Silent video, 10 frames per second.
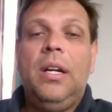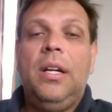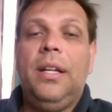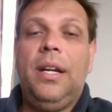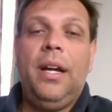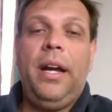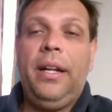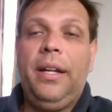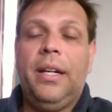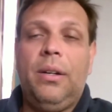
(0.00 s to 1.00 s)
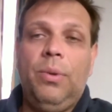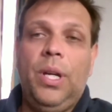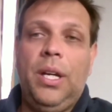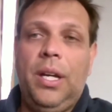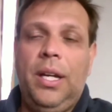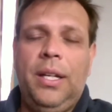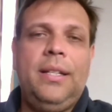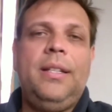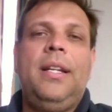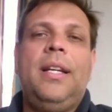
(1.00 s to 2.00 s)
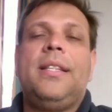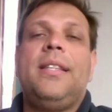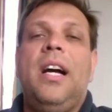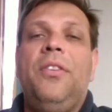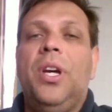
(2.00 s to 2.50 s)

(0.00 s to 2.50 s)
And they are, in SSI,